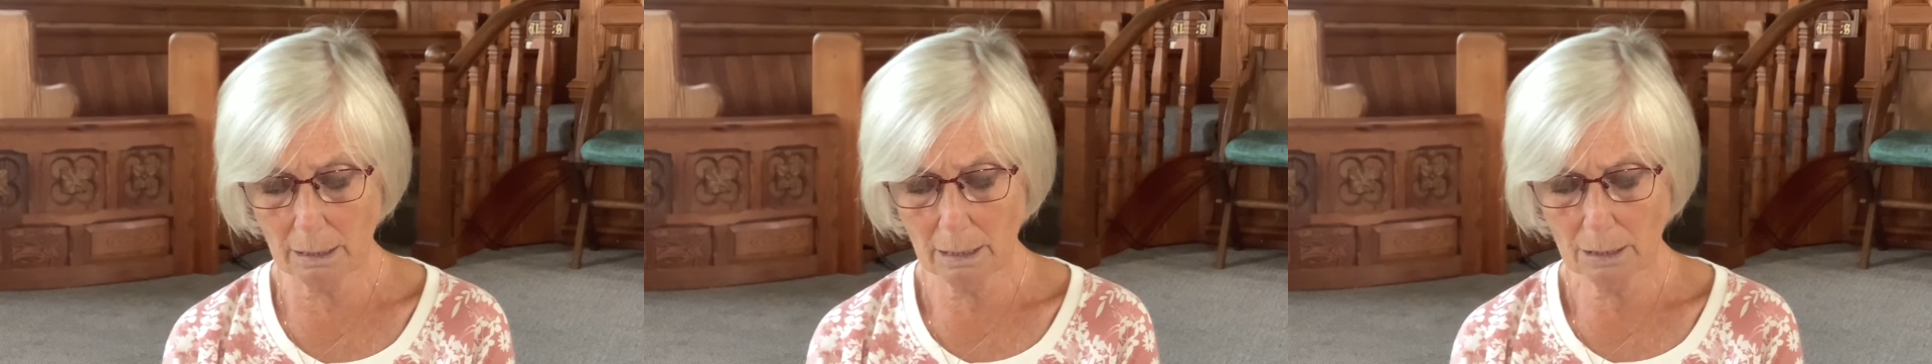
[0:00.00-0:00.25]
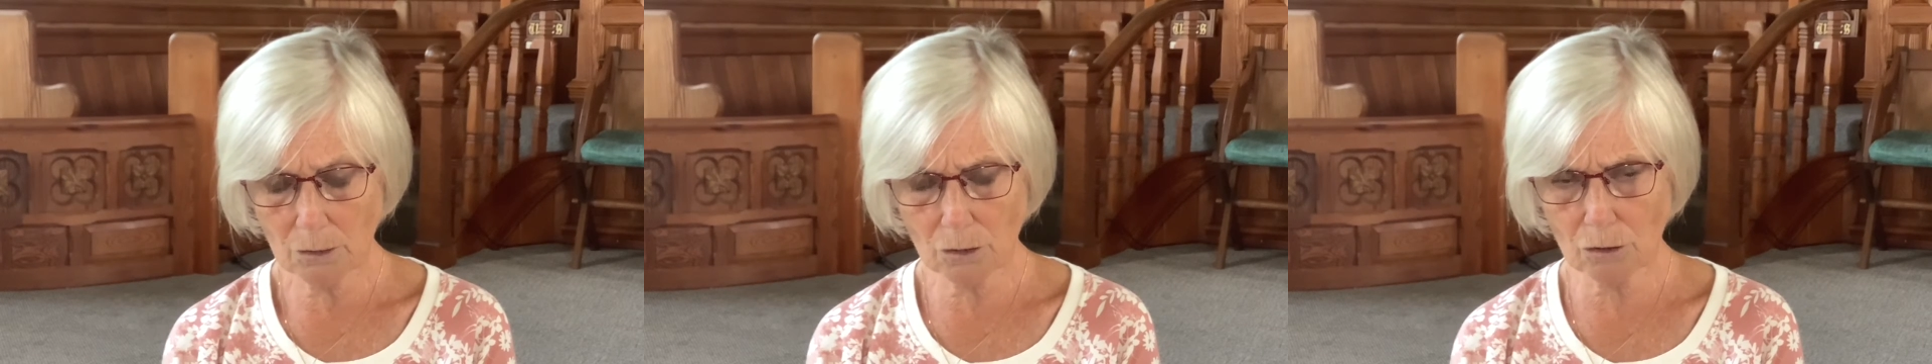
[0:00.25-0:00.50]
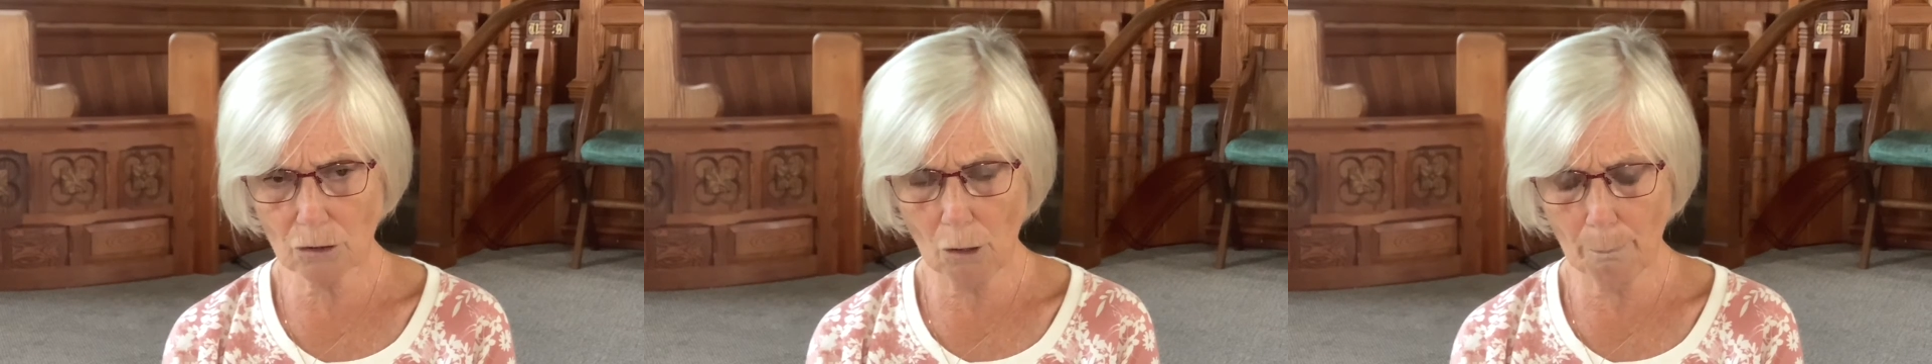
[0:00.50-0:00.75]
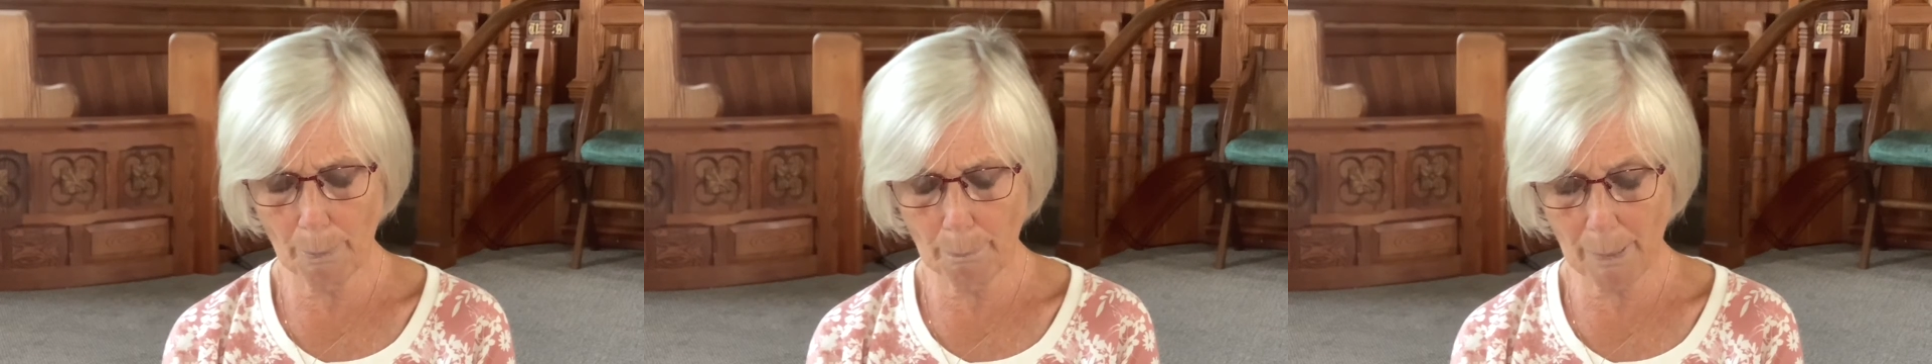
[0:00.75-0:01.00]

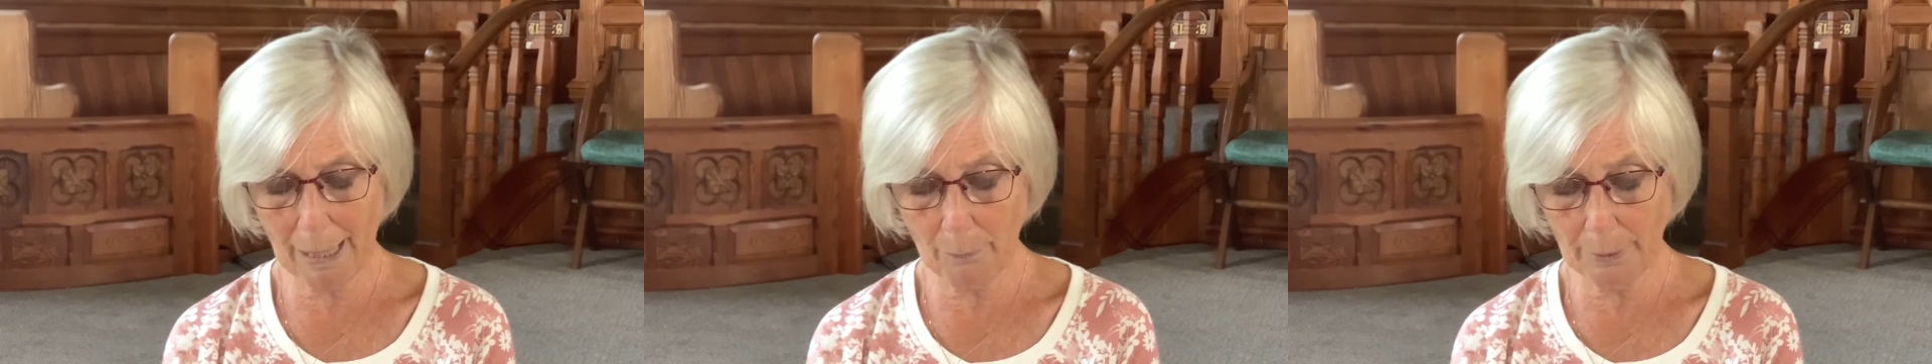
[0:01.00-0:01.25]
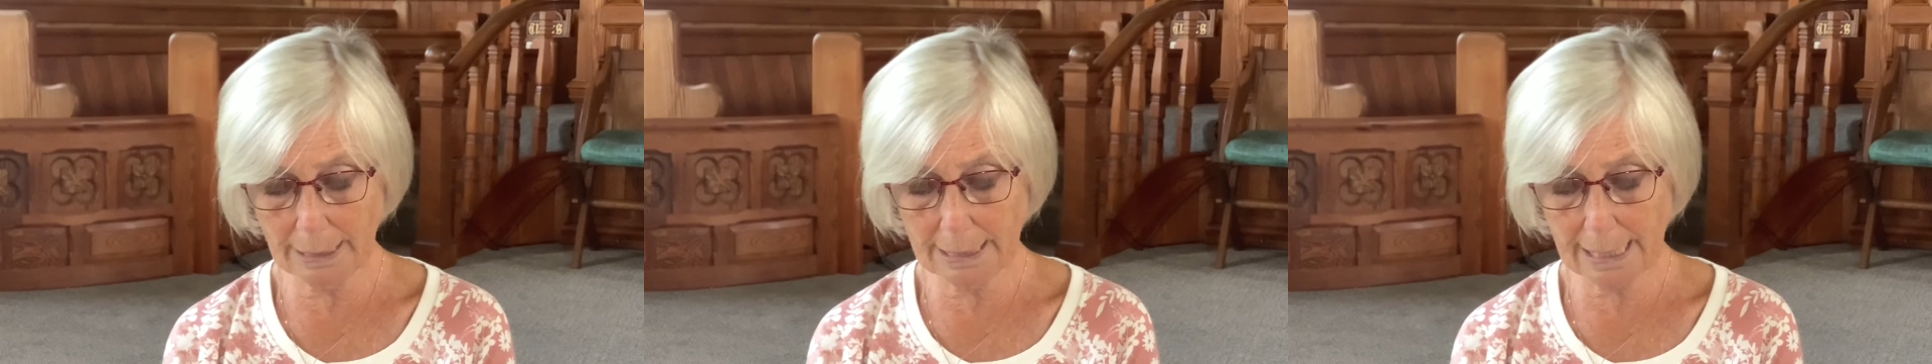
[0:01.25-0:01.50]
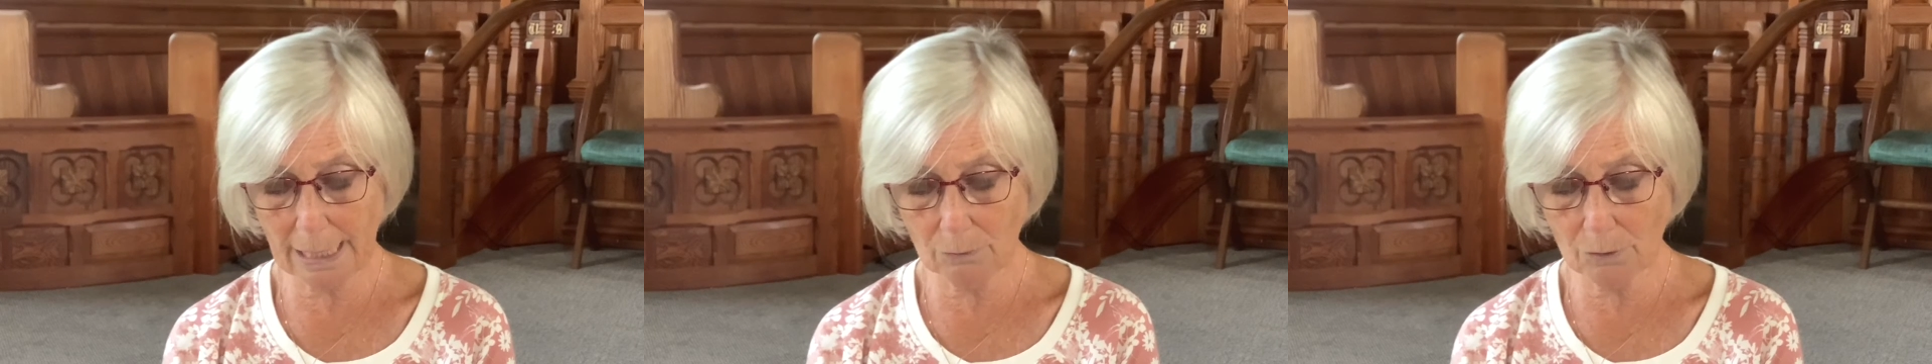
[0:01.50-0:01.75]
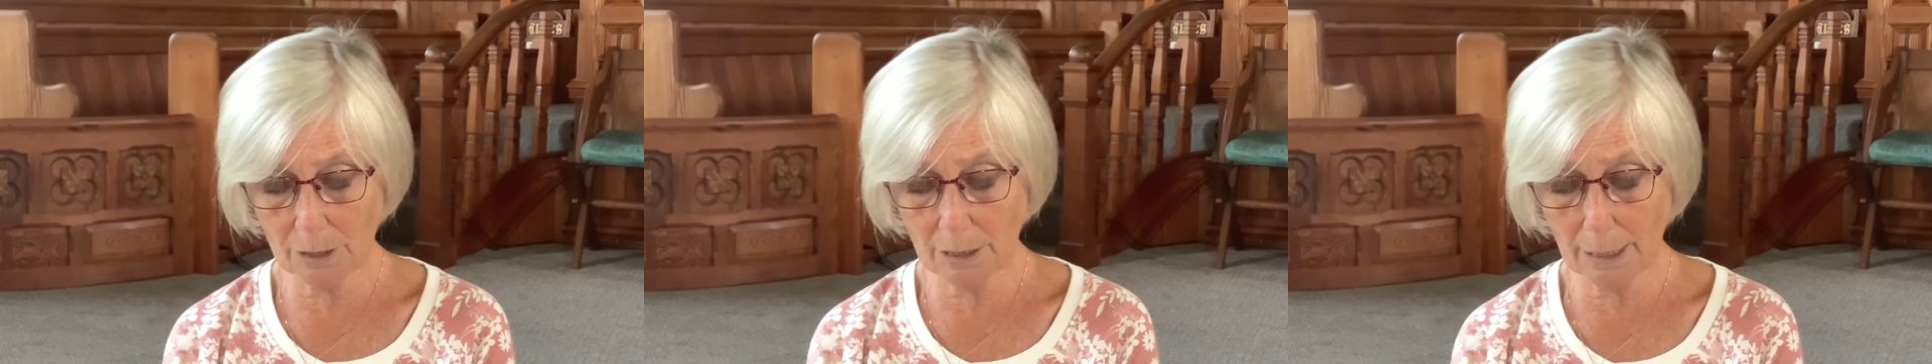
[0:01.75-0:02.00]
Stop bowing down
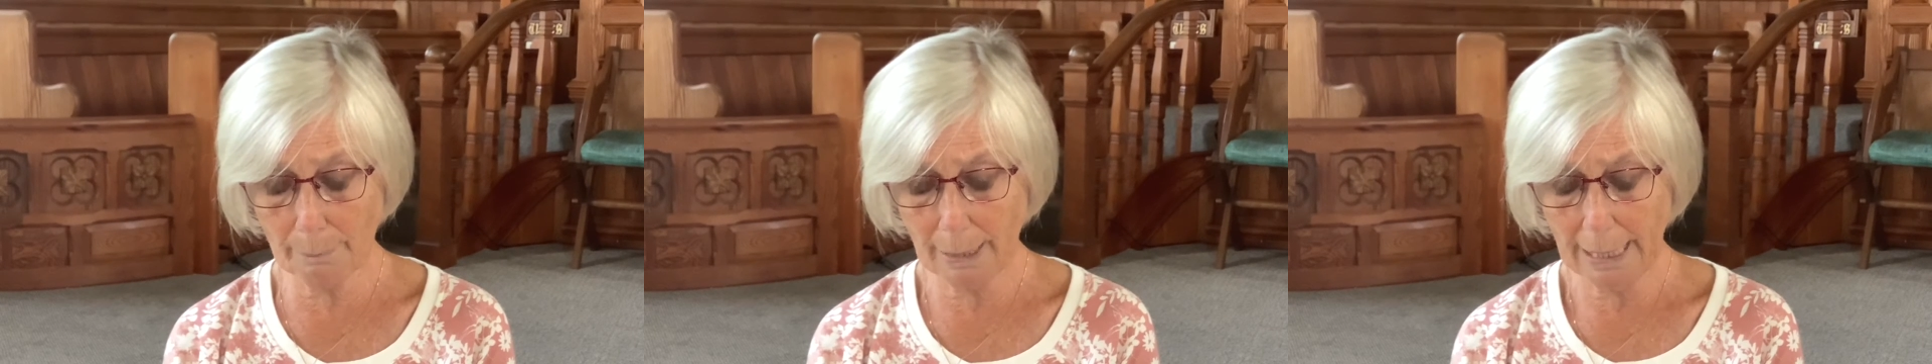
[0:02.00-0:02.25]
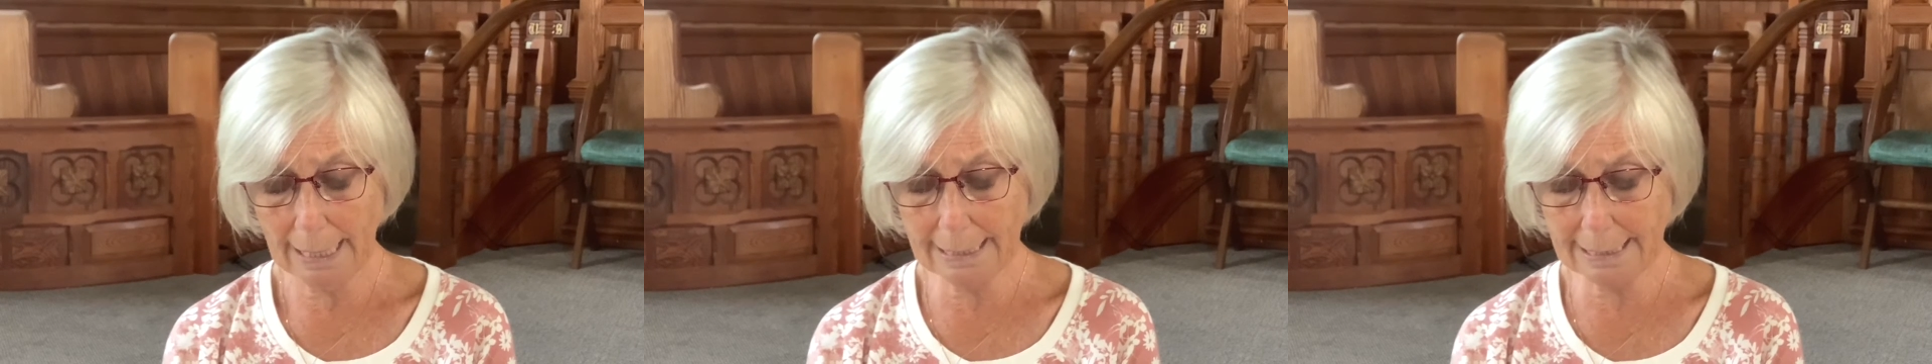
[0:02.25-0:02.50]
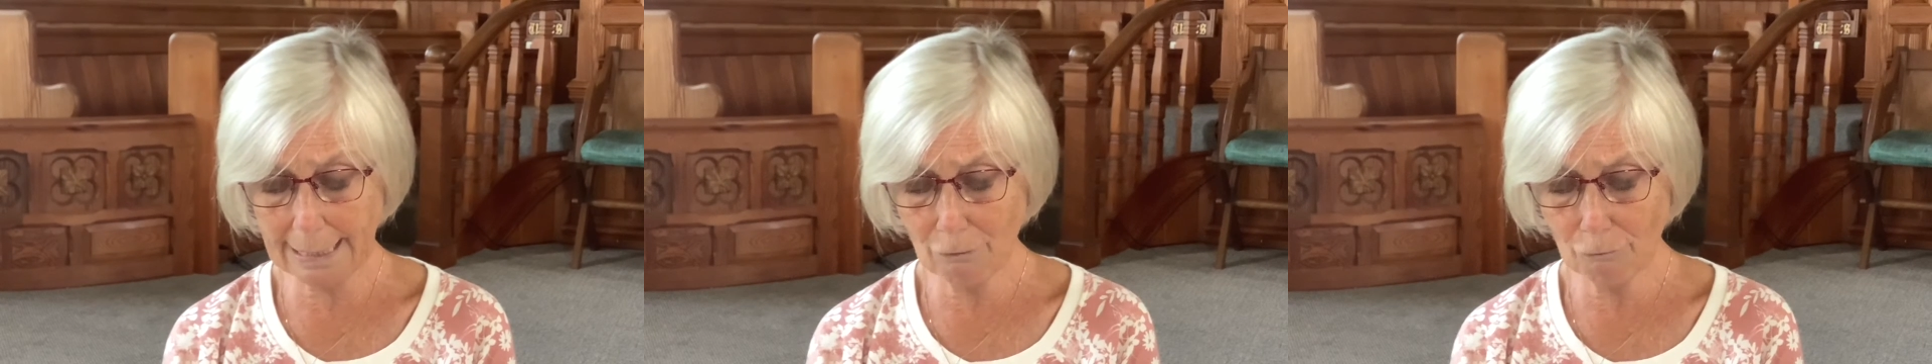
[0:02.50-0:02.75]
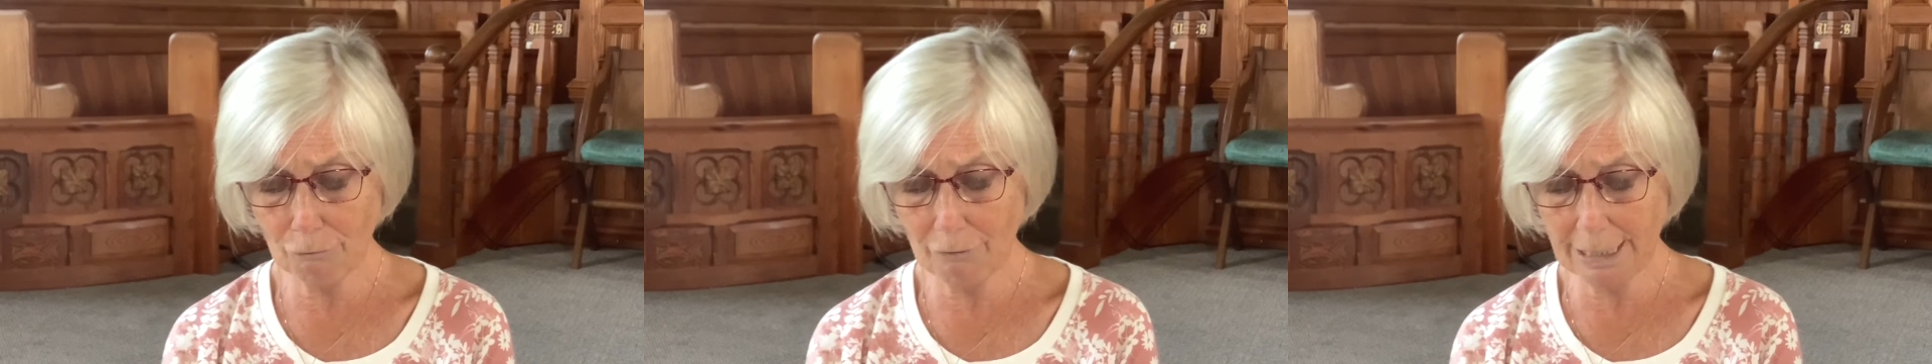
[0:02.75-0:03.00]
to them and get
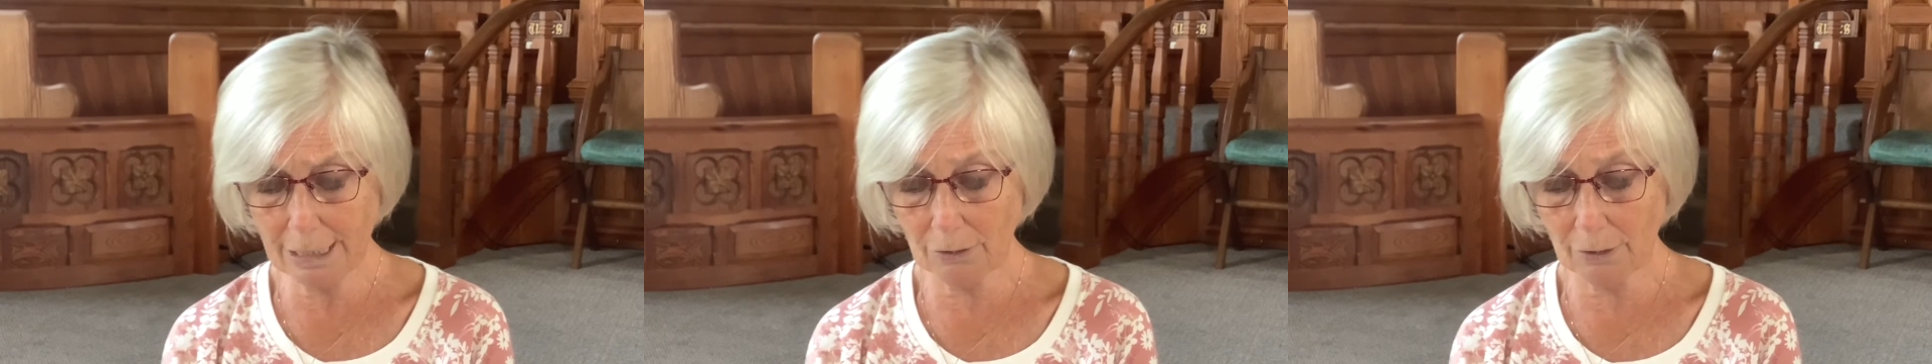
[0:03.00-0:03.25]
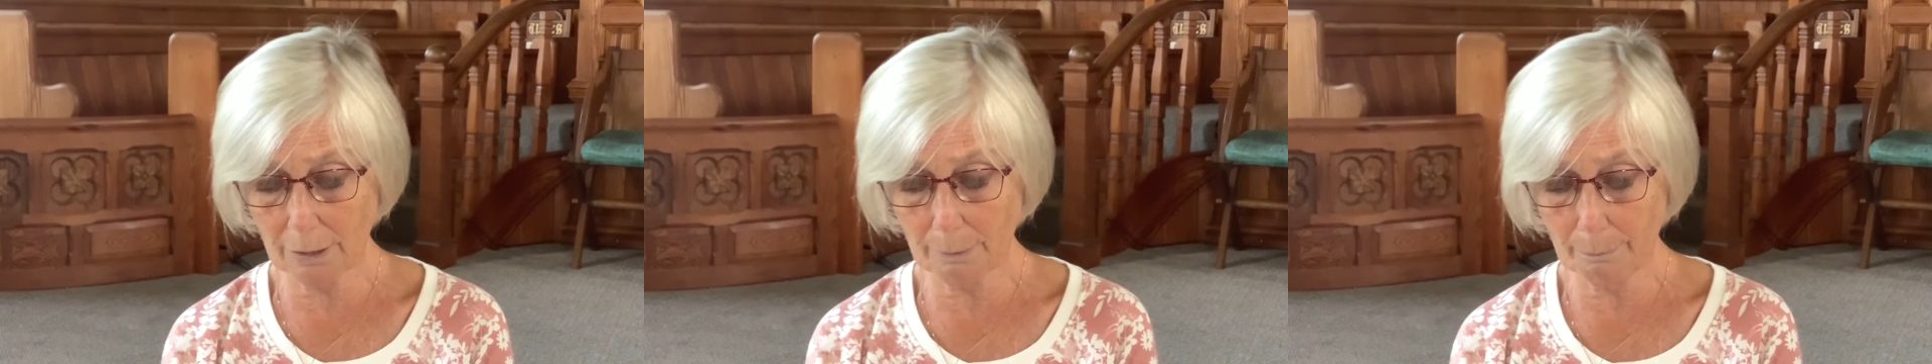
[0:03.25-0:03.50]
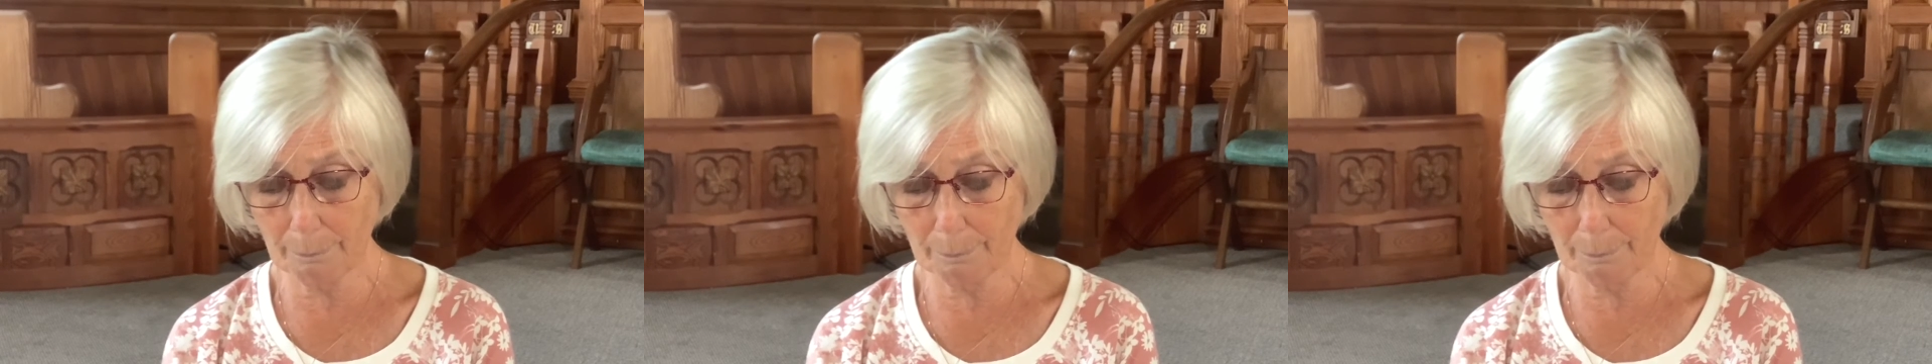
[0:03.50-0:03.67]
rid of them."